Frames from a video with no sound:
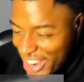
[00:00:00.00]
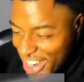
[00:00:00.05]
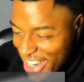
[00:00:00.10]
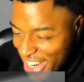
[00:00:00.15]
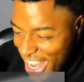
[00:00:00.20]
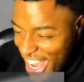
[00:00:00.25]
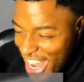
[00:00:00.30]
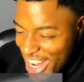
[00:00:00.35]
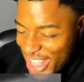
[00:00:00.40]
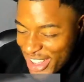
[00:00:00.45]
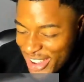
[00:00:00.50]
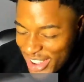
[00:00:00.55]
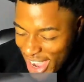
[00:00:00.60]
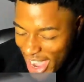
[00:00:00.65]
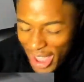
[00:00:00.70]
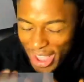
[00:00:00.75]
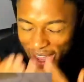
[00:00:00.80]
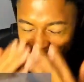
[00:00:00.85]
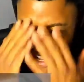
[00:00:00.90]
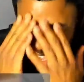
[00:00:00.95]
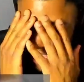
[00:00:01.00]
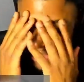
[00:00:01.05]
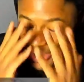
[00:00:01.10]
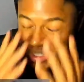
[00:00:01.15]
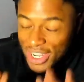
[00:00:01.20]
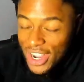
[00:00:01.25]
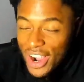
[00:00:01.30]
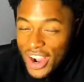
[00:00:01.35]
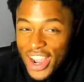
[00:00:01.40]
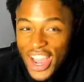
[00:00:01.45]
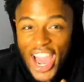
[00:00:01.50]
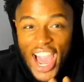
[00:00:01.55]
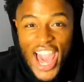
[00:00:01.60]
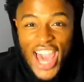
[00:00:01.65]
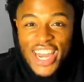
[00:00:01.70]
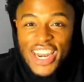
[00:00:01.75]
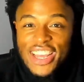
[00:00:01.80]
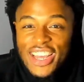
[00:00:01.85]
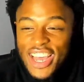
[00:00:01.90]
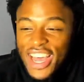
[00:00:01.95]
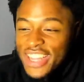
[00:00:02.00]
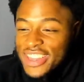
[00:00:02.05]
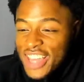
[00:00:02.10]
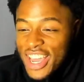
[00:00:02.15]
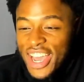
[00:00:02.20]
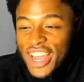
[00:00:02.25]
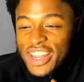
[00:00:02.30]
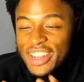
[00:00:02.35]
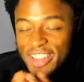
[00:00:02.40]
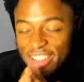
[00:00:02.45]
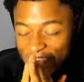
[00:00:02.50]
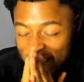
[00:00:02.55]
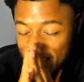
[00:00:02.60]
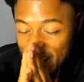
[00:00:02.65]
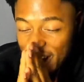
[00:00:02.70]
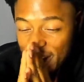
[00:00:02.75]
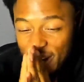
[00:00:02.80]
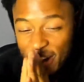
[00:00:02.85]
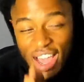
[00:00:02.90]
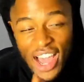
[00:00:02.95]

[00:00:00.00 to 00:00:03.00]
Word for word: gonna lie to you. I, am sorry. I had a. I thought you know.